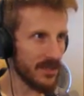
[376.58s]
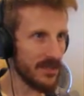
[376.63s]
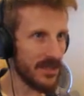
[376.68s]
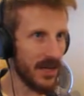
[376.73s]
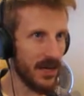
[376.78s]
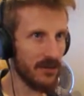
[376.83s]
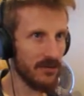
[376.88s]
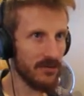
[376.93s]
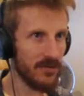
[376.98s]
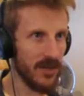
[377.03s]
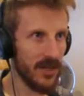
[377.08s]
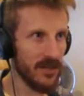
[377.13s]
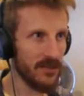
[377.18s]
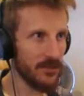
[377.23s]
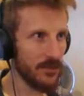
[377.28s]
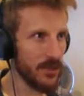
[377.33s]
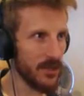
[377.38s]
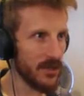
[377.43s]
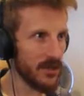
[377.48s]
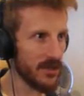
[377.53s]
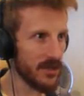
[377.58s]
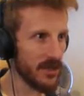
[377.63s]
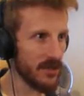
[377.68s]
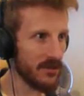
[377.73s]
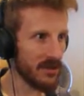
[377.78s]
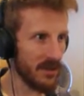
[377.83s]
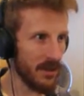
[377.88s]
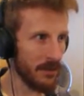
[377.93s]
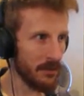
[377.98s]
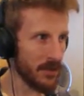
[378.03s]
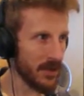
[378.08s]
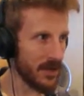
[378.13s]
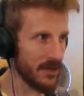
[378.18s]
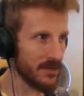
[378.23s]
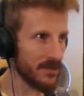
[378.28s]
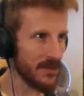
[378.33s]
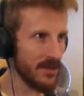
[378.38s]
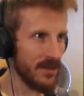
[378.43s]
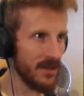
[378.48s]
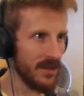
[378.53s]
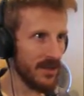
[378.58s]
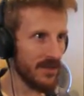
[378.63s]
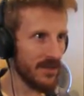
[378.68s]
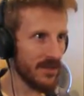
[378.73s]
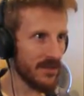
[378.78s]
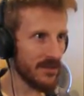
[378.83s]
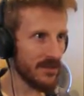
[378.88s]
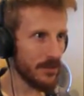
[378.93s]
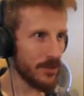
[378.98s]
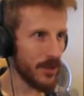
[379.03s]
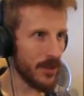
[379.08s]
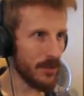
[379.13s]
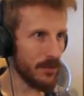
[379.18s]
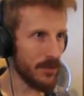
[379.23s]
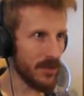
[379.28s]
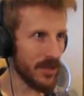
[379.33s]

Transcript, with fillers: a down vest. We are gearing up, guys. This has been a